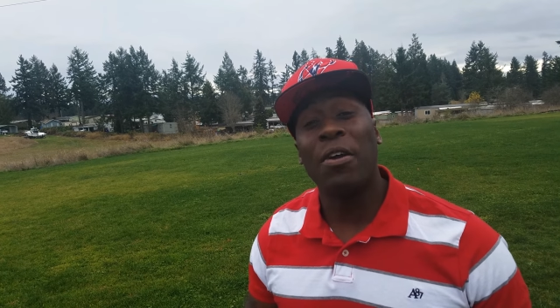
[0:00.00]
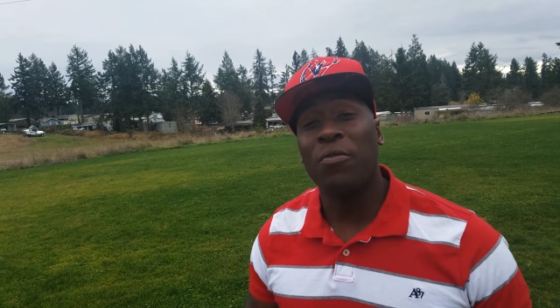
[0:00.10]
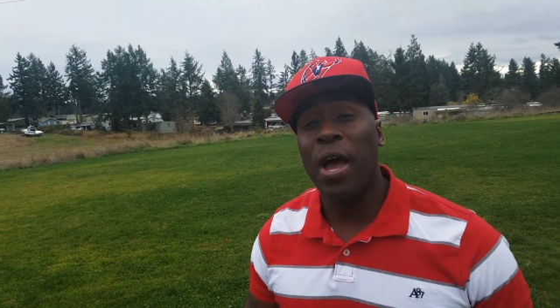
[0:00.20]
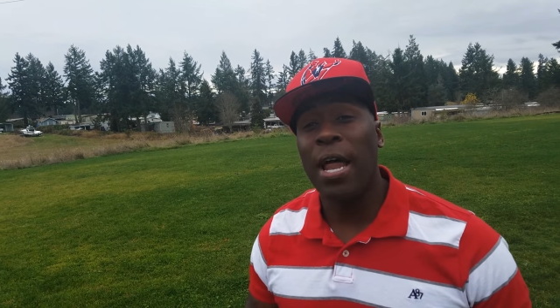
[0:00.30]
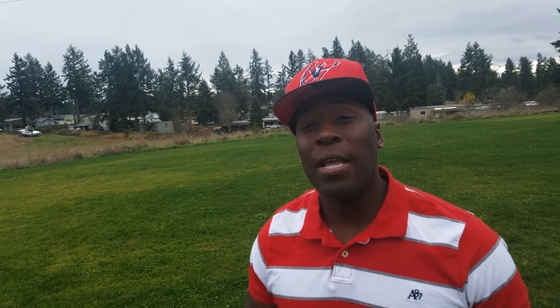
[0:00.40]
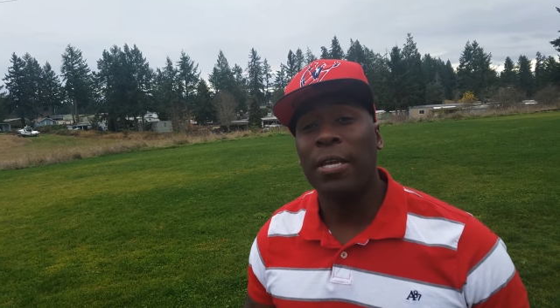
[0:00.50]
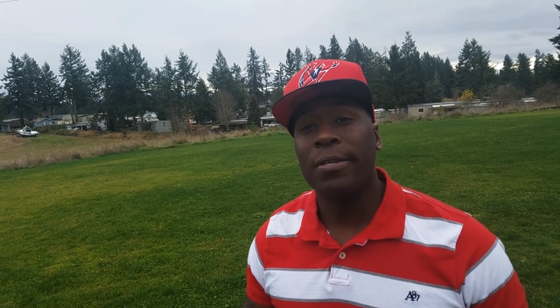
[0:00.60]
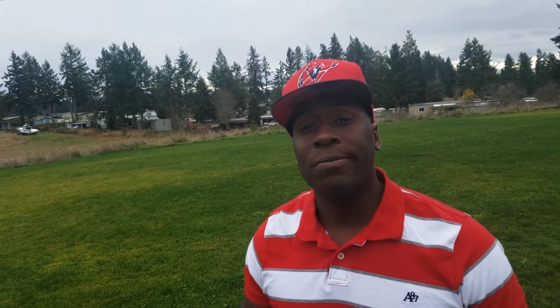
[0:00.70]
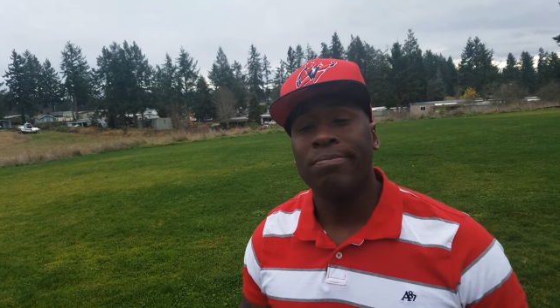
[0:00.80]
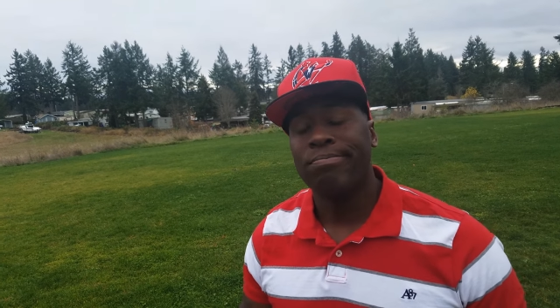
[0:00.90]
Black
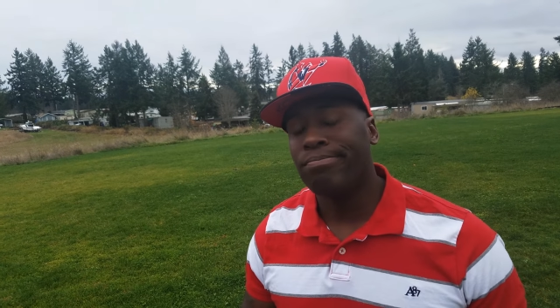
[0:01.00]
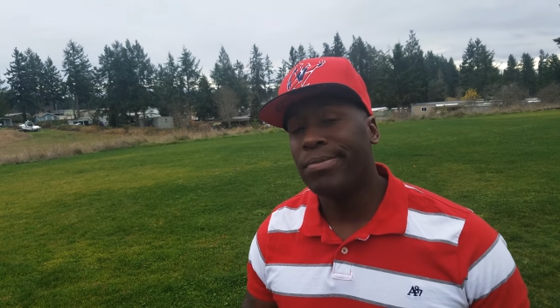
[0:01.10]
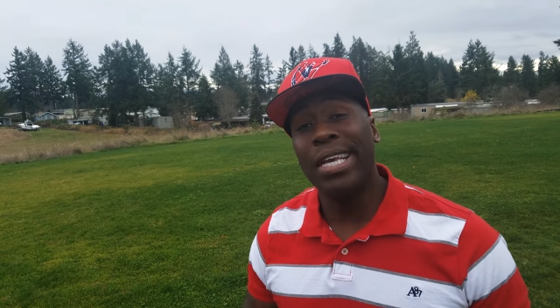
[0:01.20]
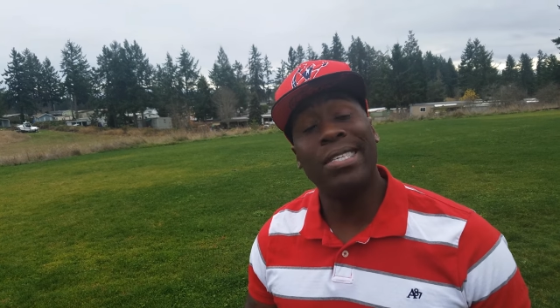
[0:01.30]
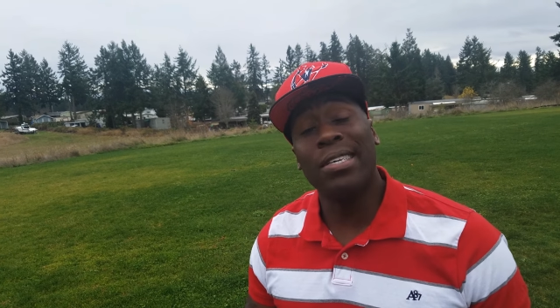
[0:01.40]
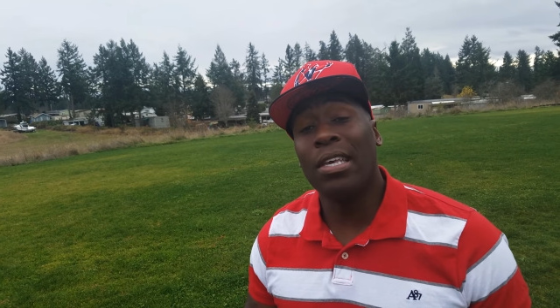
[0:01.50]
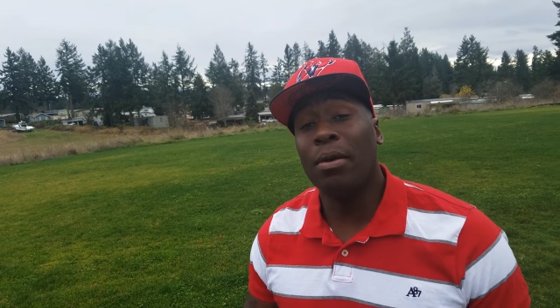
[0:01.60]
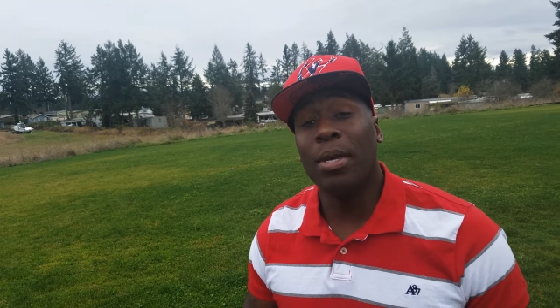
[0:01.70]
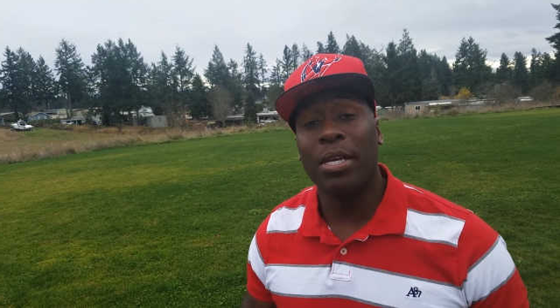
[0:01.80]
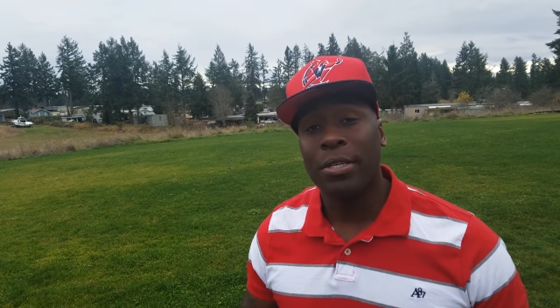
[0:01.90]
Friday,
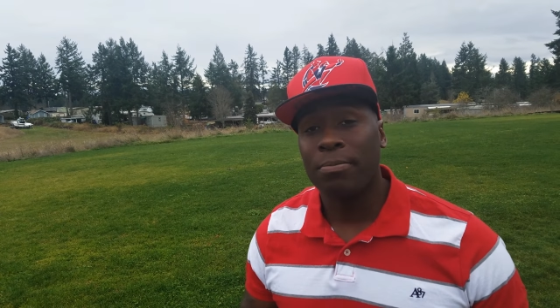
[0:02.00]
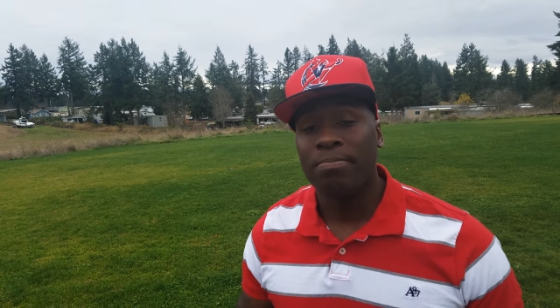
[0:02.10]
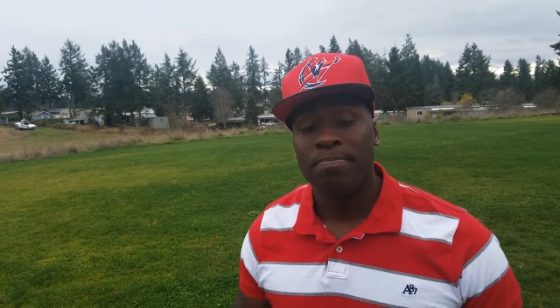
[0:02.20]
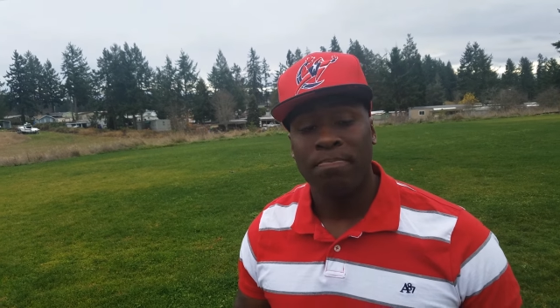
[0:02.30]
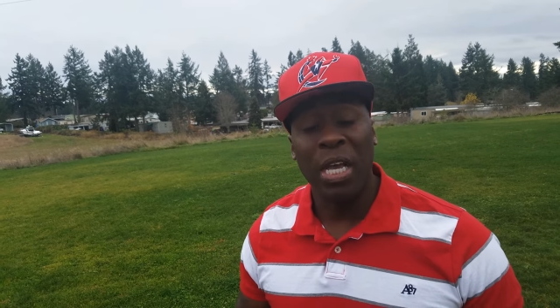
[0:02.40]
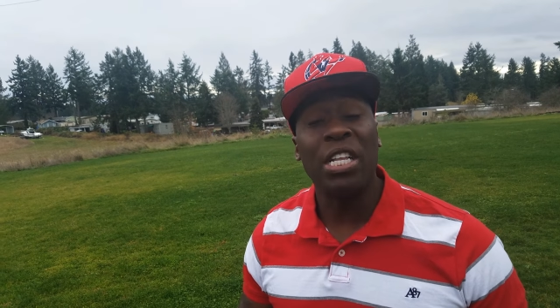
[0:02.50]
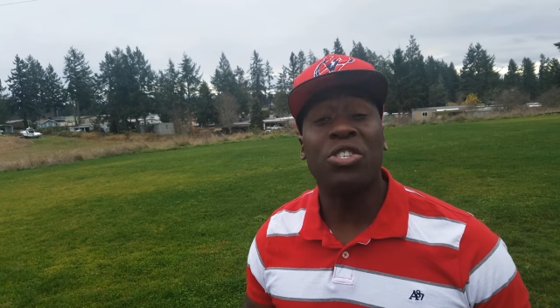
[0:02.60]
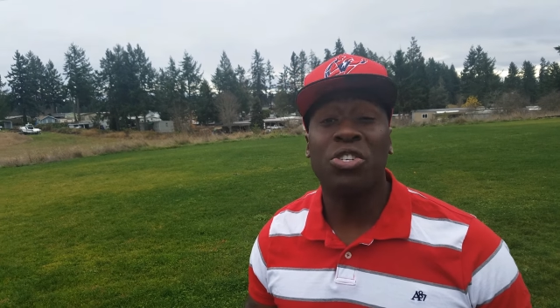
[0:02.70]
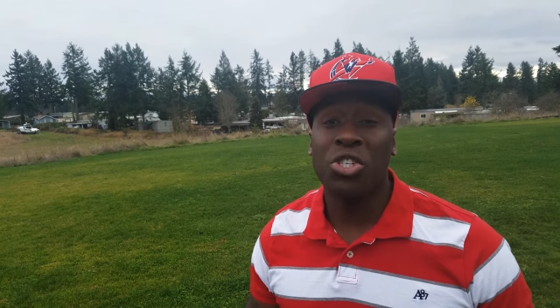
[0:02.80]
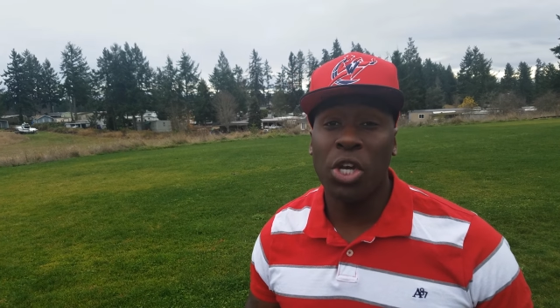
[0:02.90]
it's a gimmick,
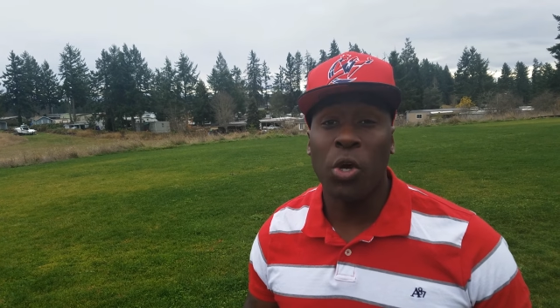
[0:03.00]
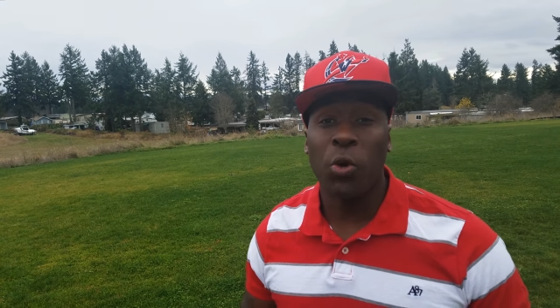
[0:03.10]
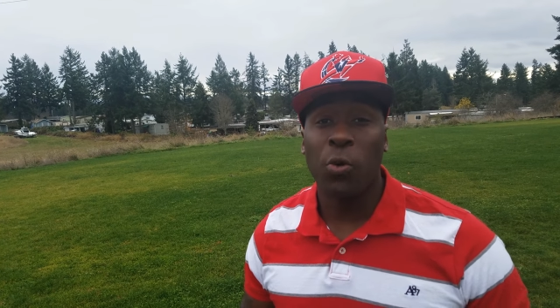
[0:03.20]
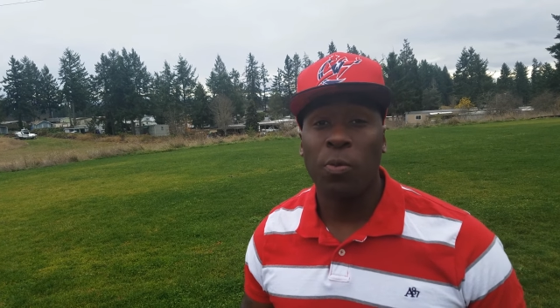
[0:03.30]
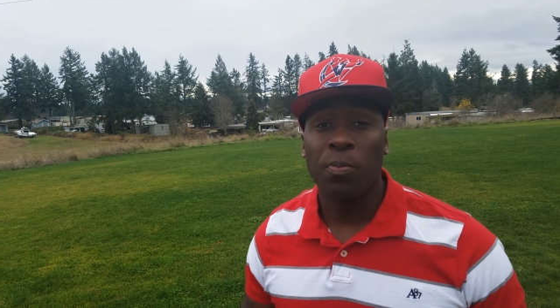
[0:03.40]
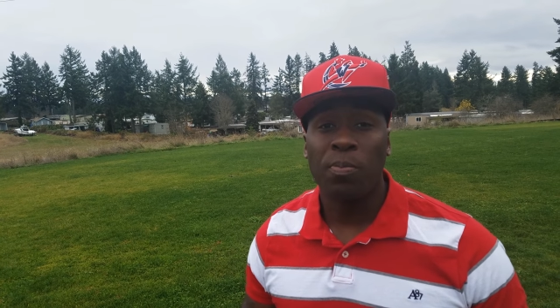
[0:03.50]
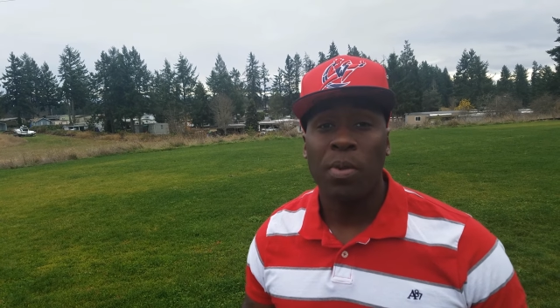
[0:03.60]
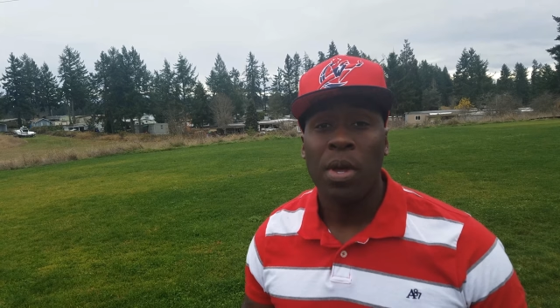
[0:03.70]
it's a show,